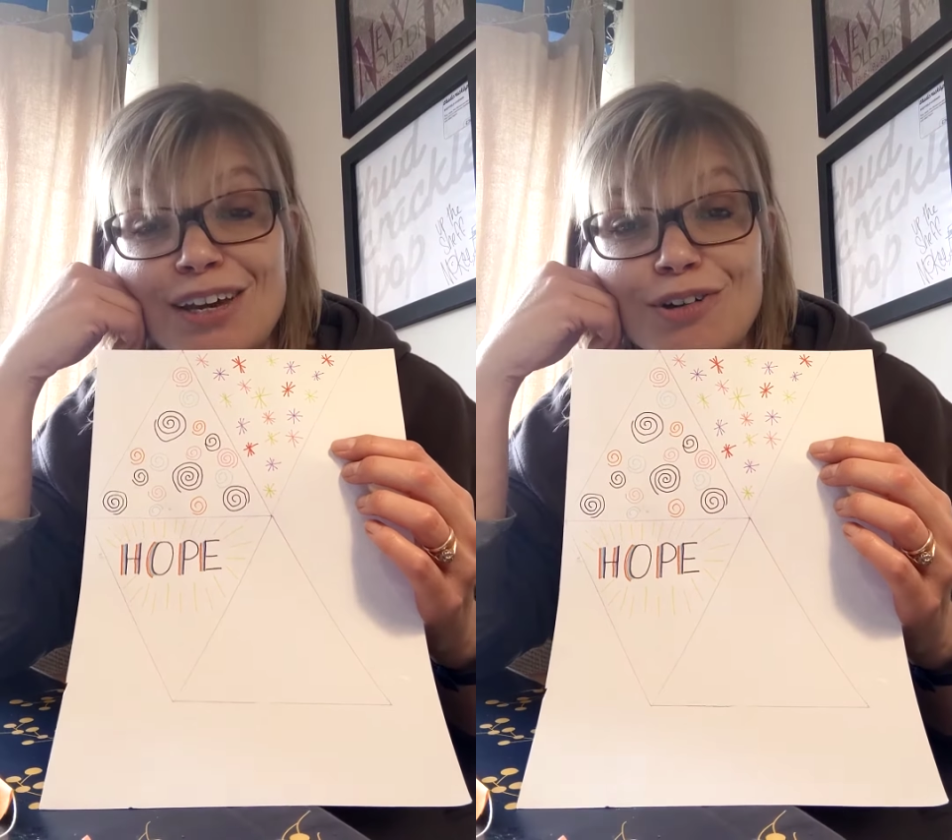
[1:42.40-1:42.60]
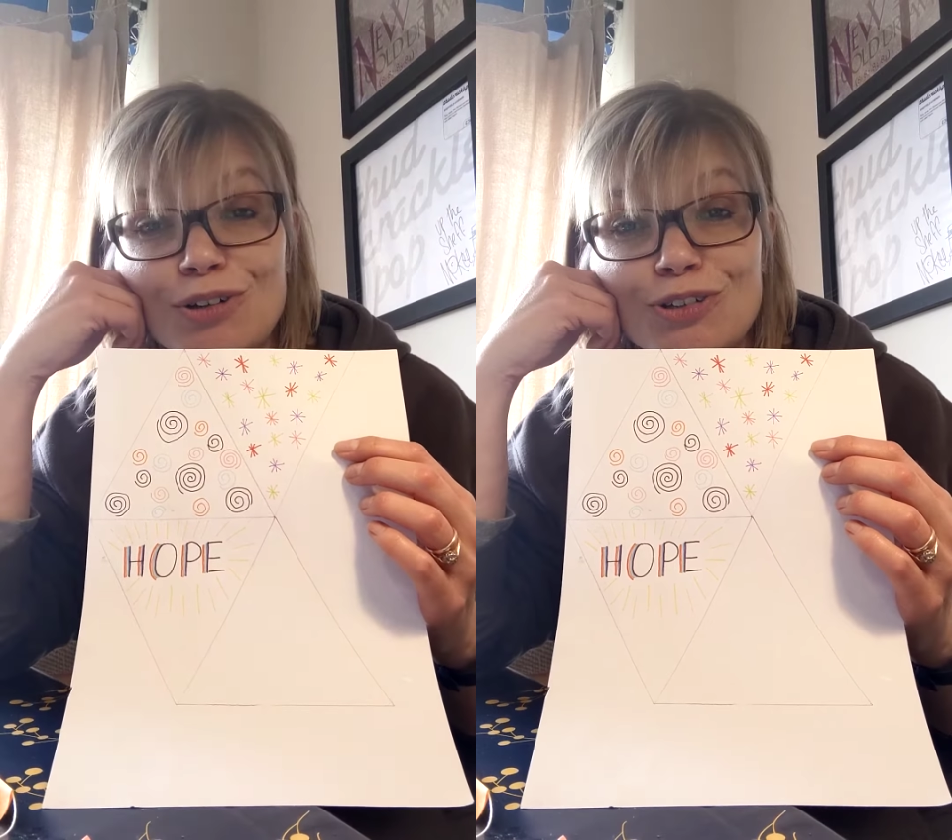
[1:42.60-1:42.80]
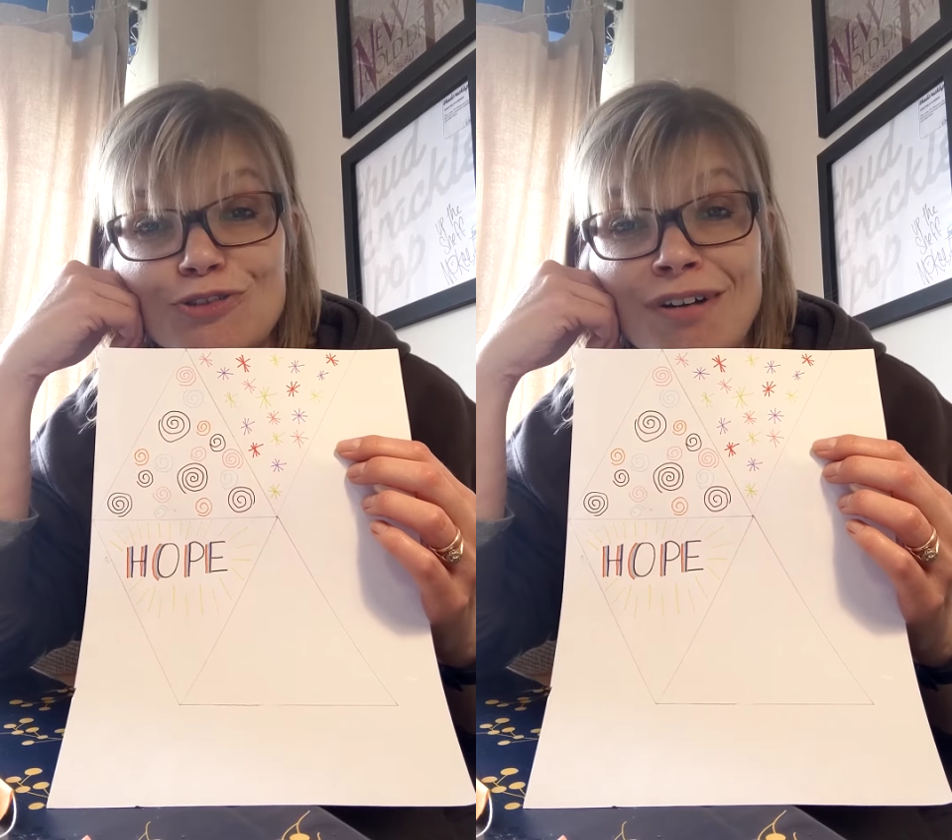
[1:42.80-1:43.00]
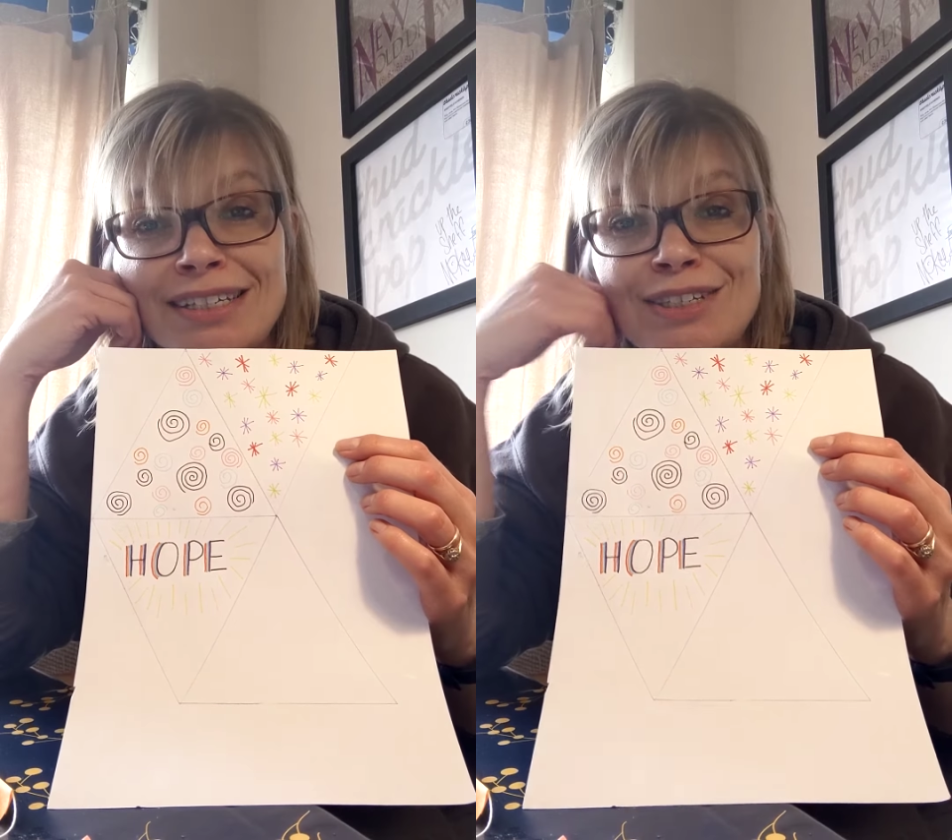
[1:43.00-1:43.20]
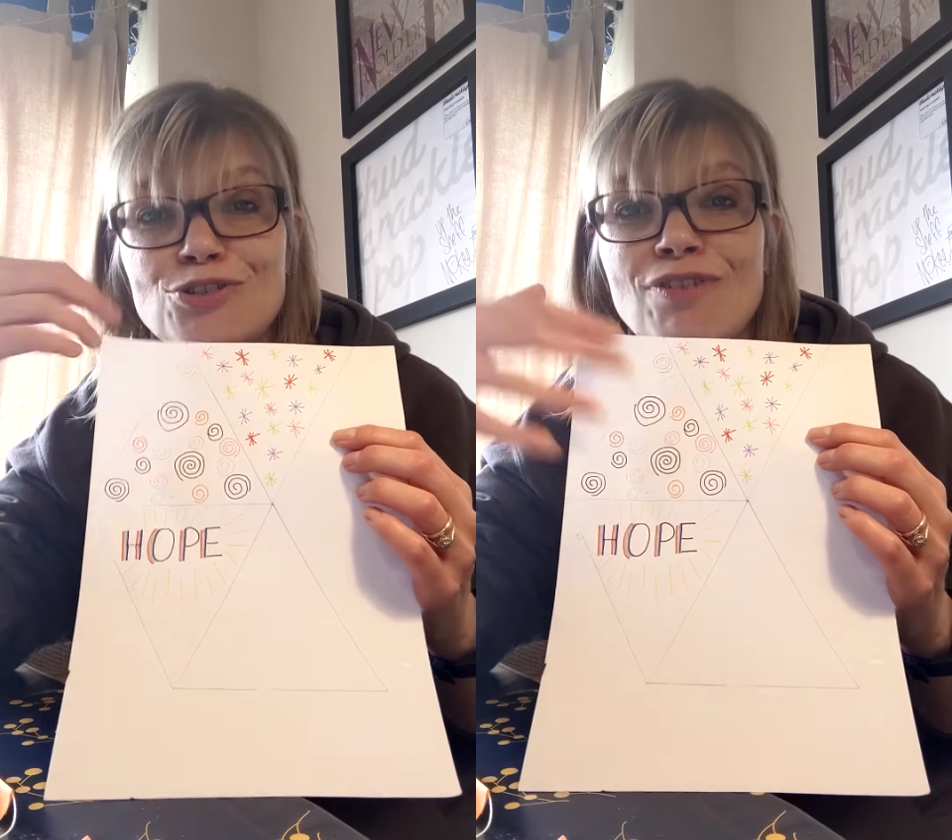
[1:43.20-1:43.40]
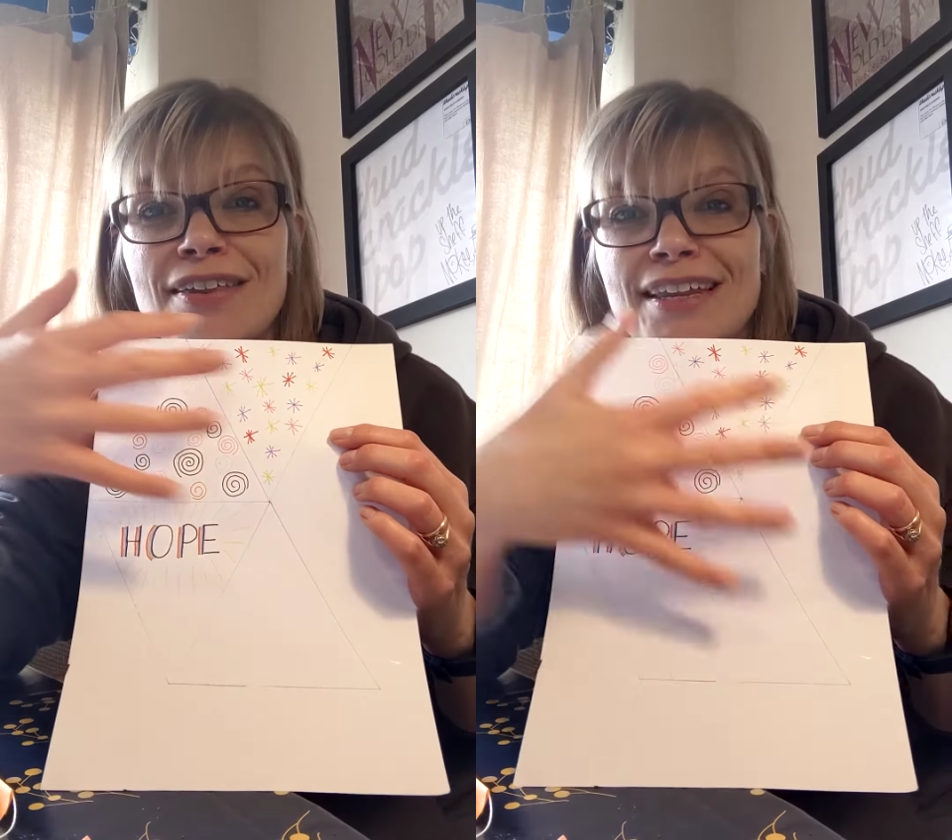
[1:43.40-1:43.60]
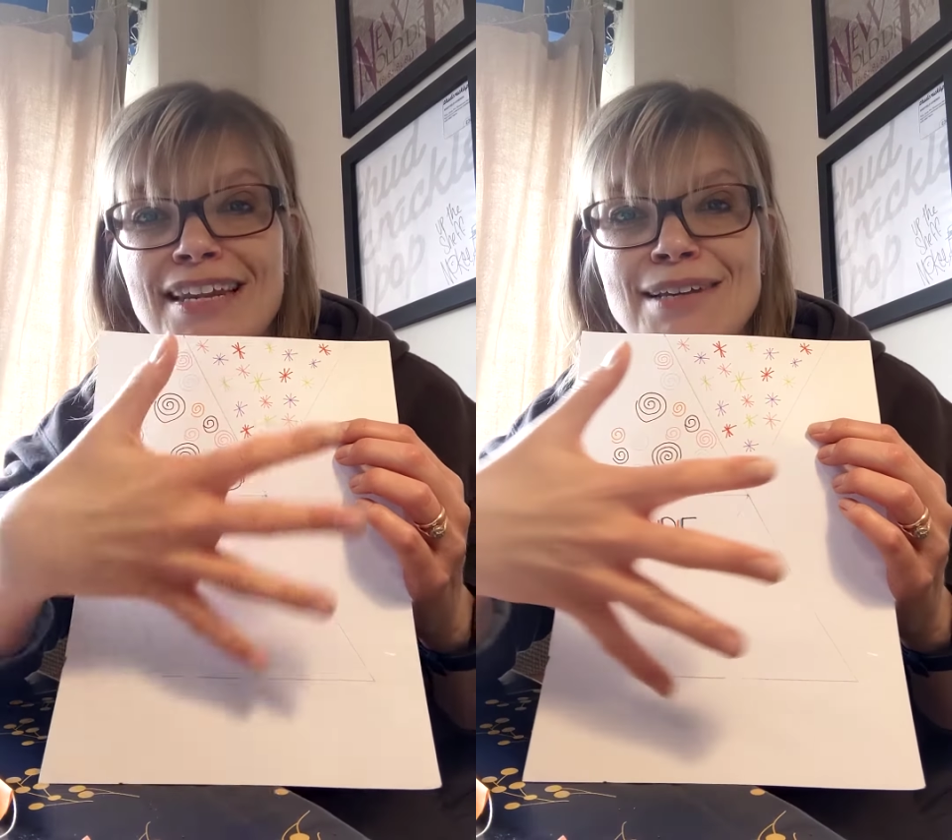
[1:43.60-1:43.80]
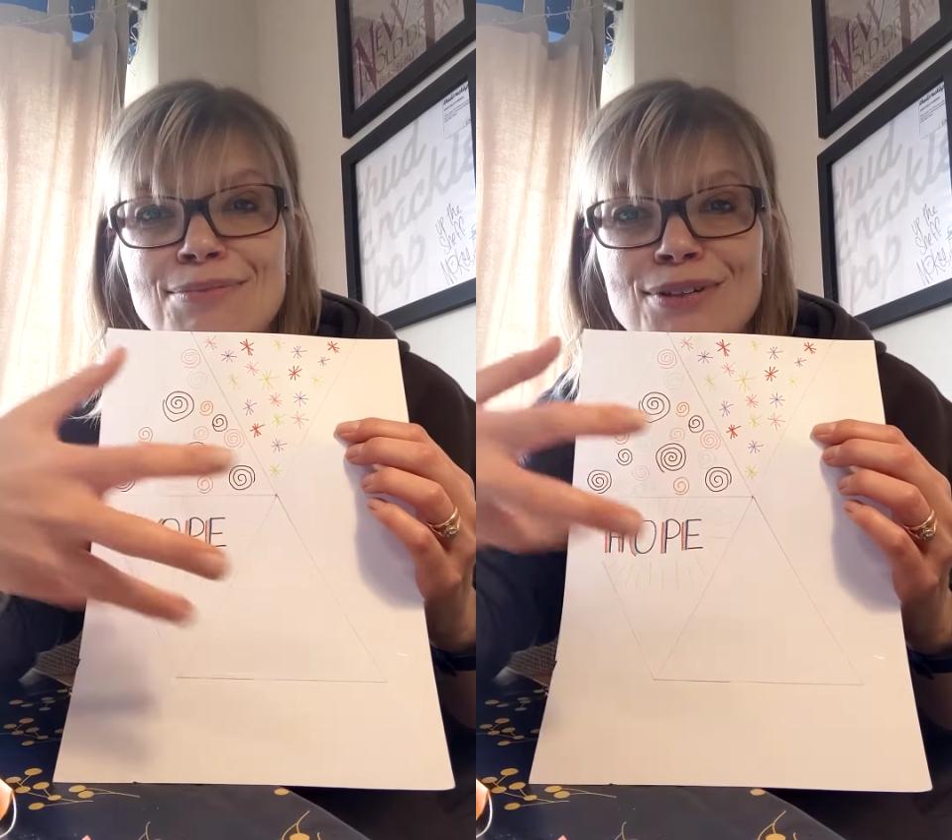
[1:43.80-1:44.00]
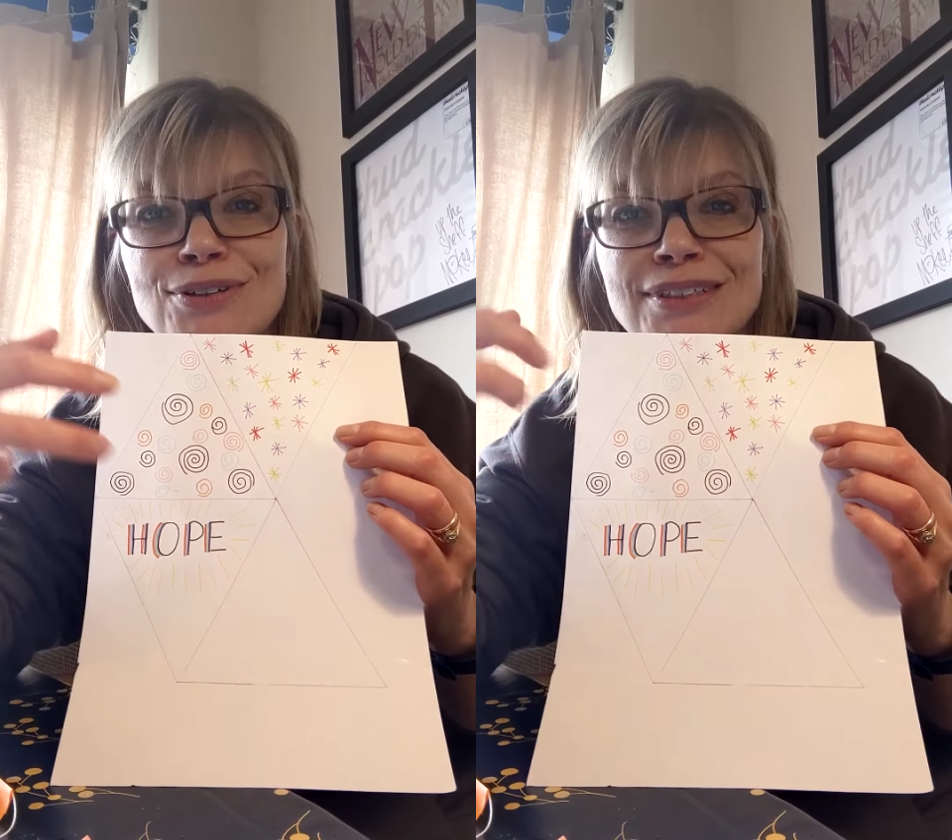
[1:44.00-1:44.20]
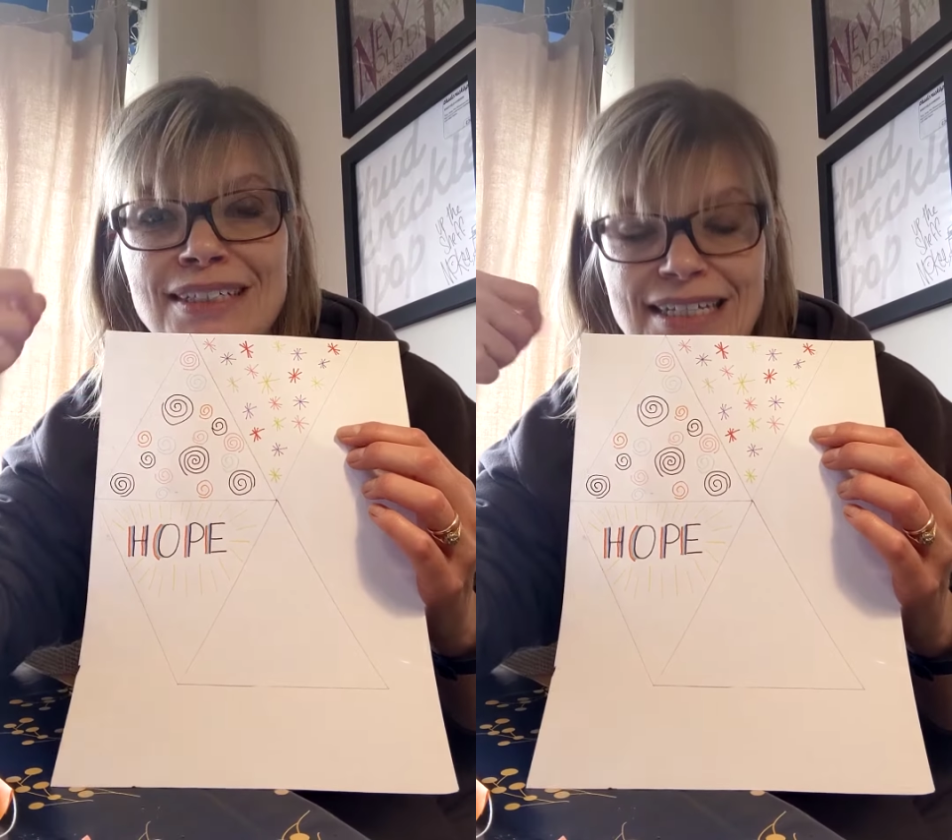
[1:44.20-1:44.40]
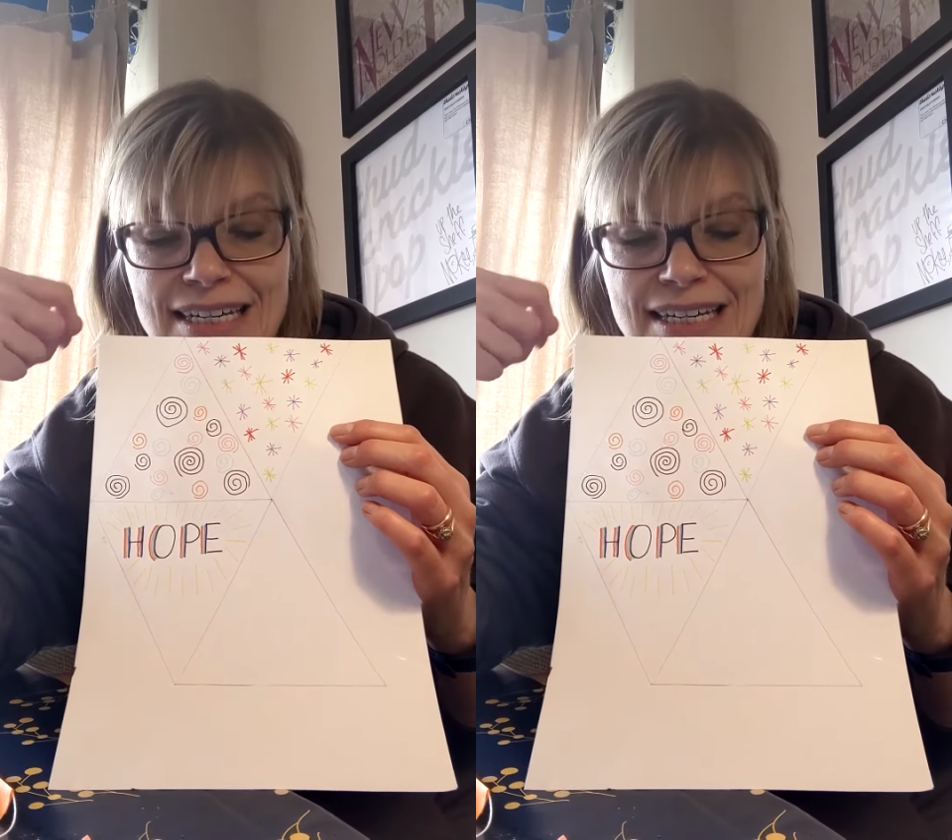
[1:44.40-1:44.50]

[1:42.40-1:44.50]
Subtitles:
all your friends, or write their names on,